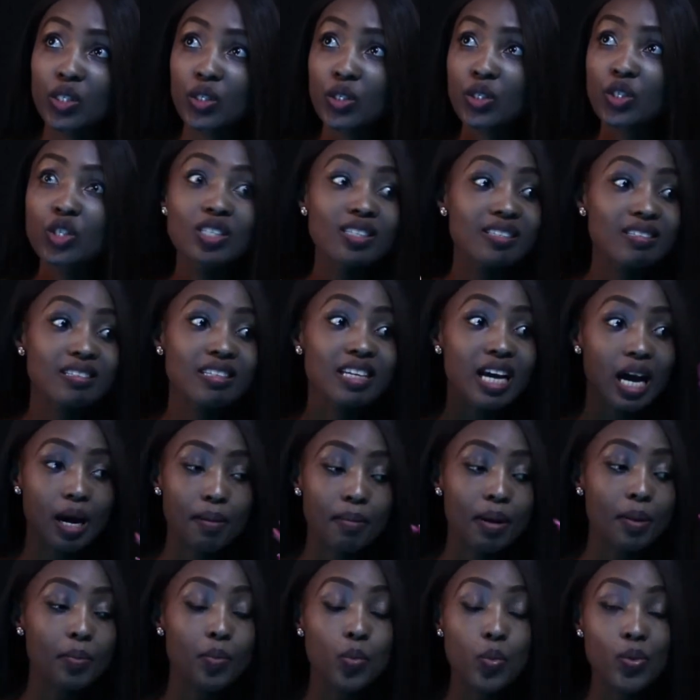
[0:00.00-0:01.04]
to just come
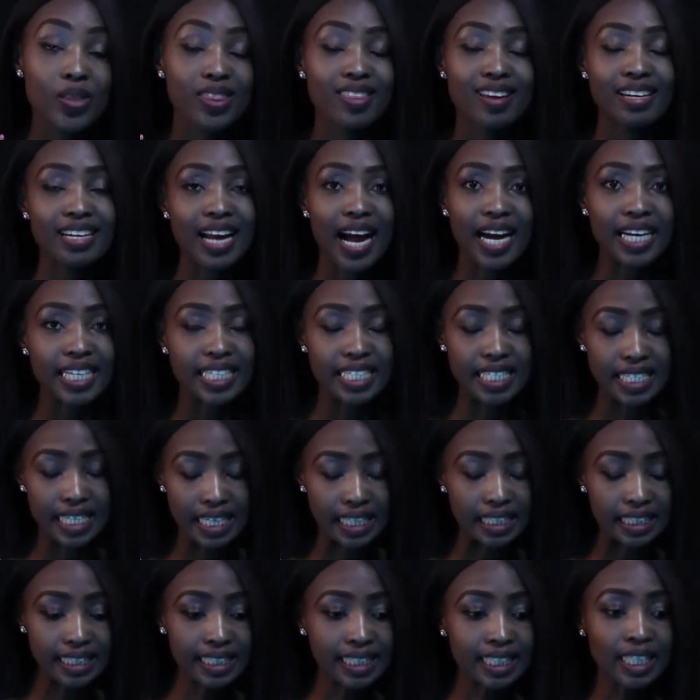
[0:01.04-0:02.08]
up with an
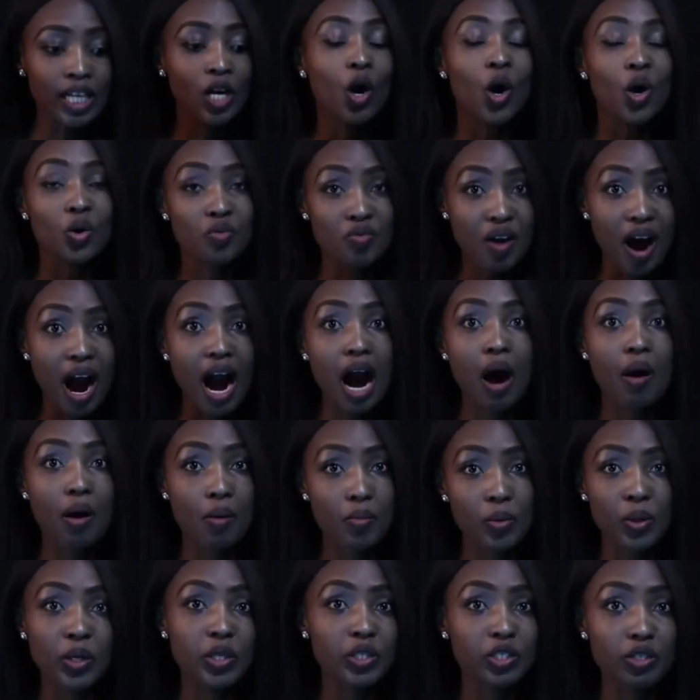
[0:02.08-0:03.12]
idea of how
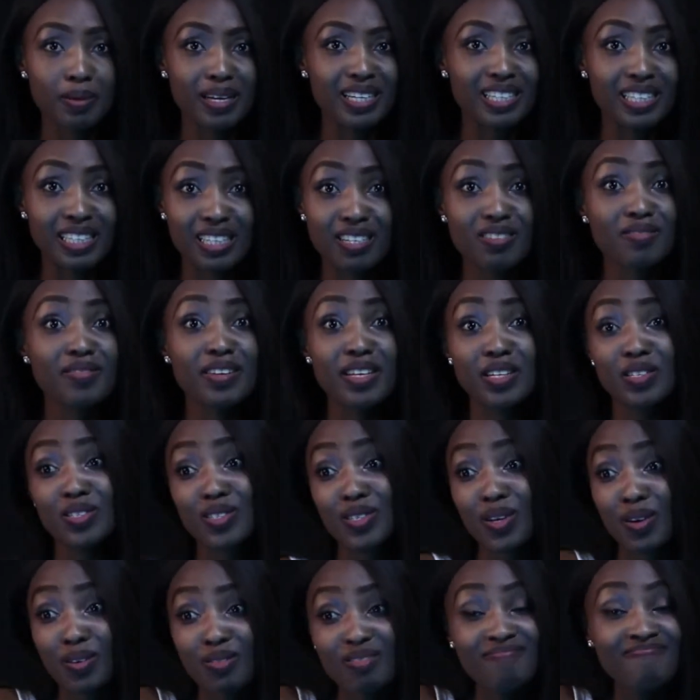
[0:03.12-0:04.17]
I'm going to make a living,
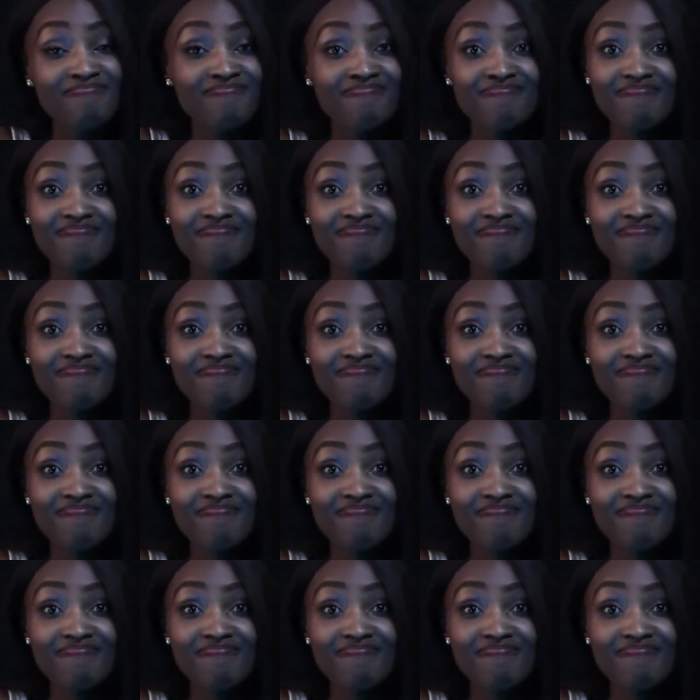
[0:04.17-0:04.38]
so